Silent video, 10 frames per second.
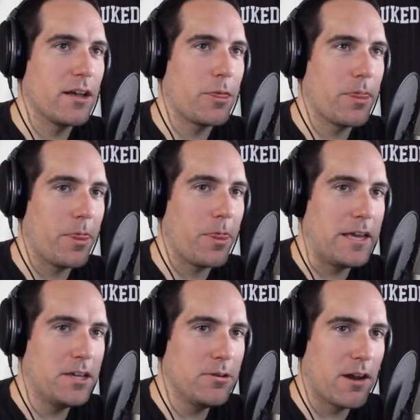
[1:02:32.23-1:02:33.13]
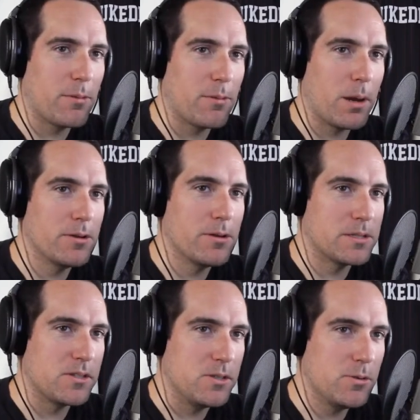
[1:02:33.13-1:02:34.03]
a thank you to everybody who has
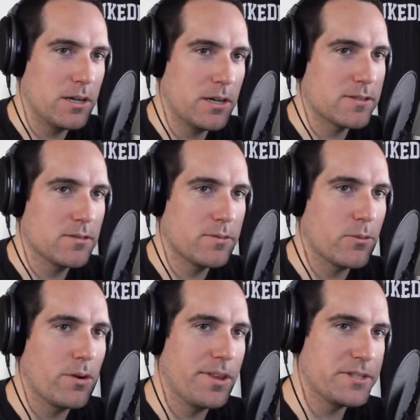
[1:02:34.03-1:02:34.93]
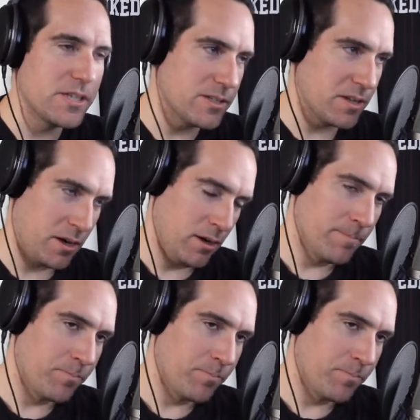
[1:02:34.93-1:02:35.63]
listened to us for this season.